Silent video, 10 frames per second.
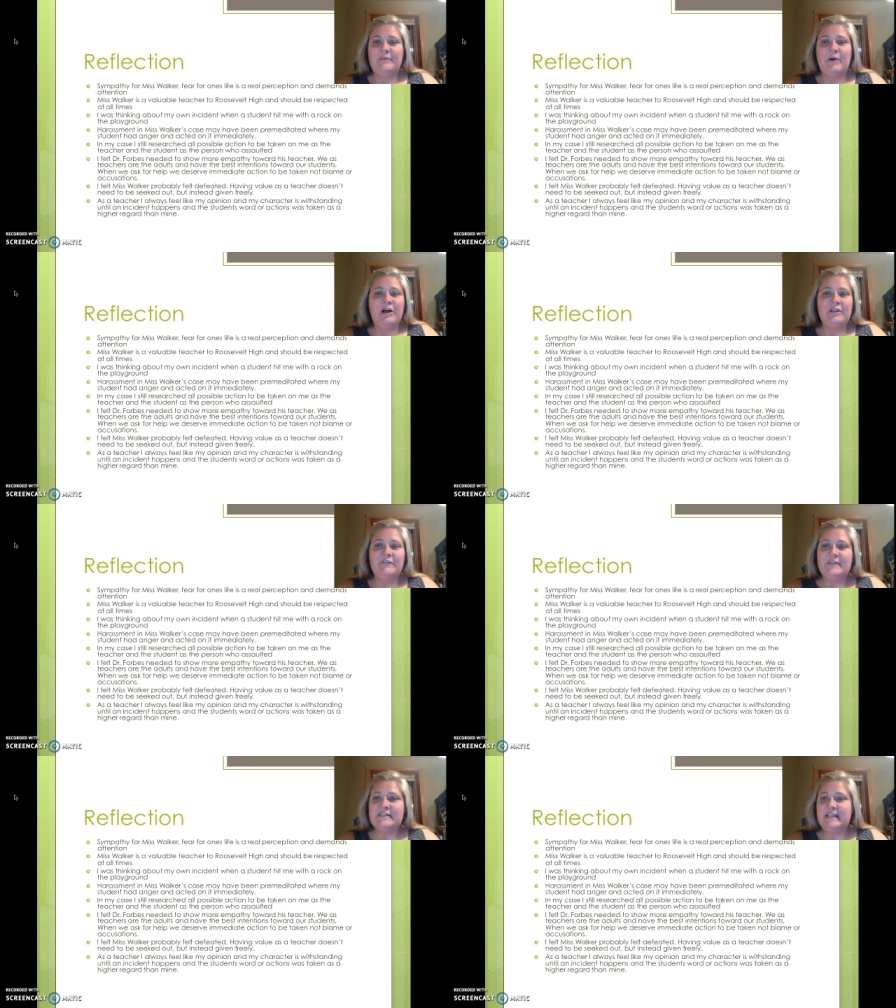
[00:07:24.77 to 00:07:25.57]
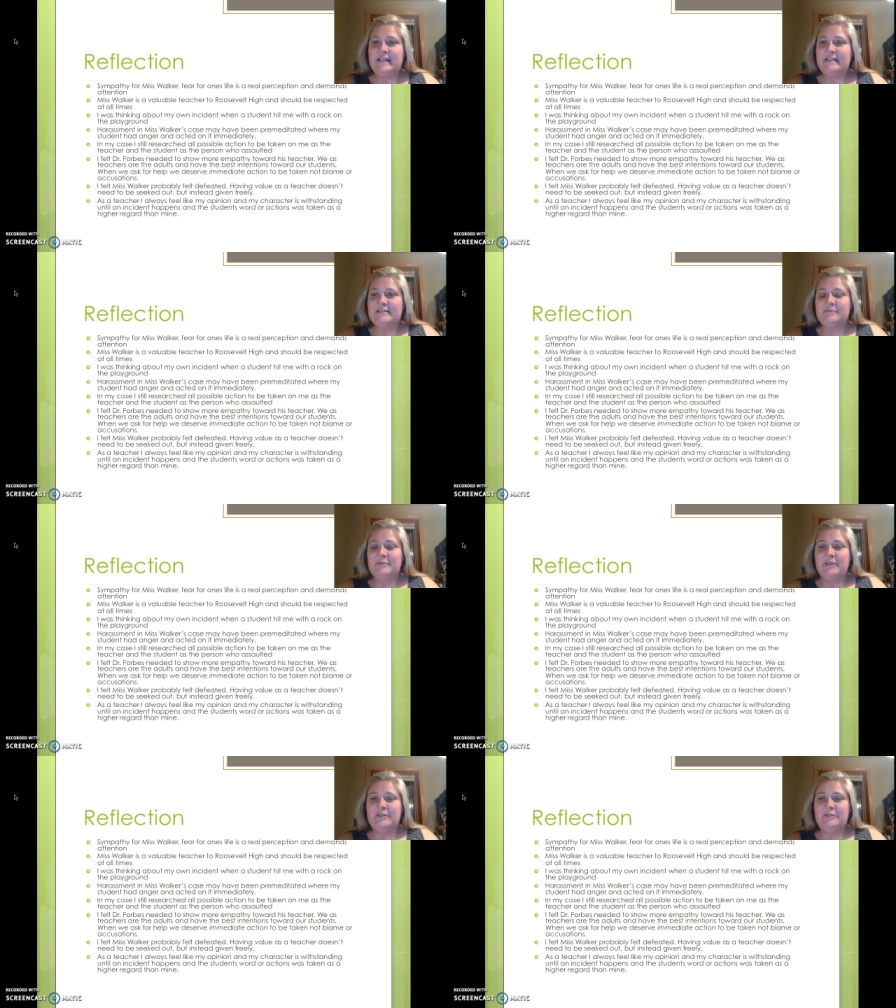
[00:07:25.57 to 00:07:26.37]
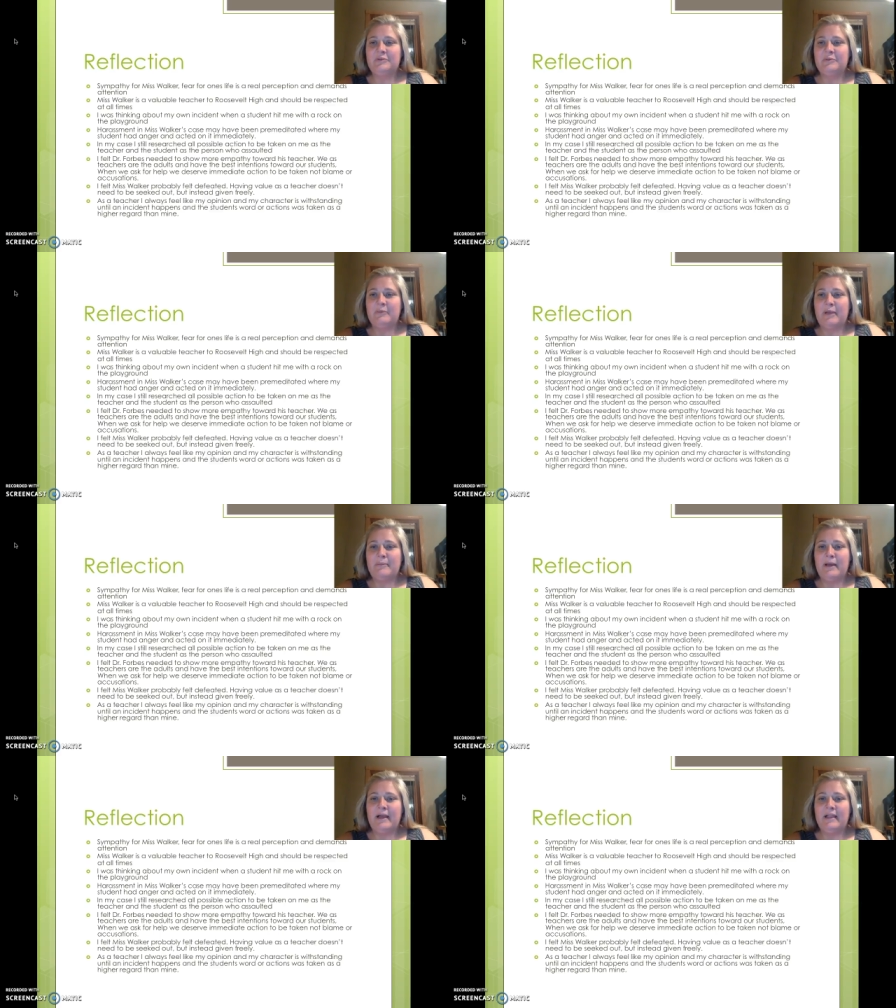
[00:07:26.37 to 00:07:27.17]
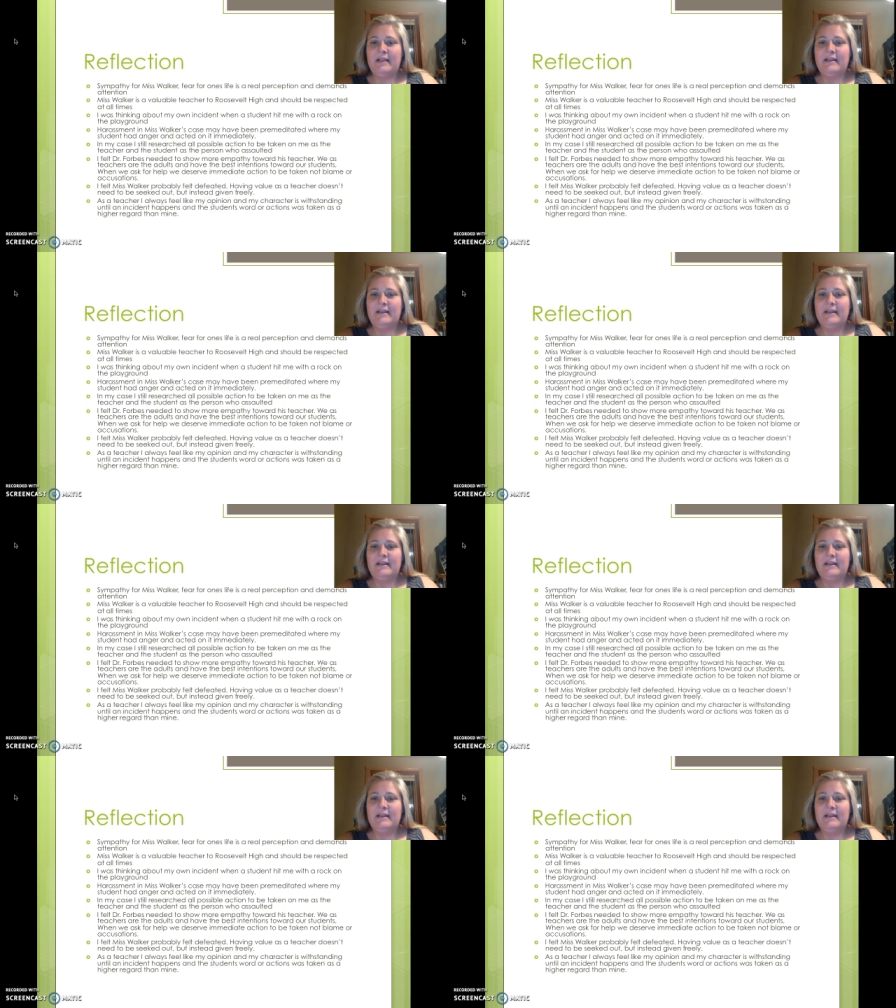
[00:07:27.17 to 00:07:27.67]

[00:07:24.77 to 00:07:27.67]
all of these things went through my mind.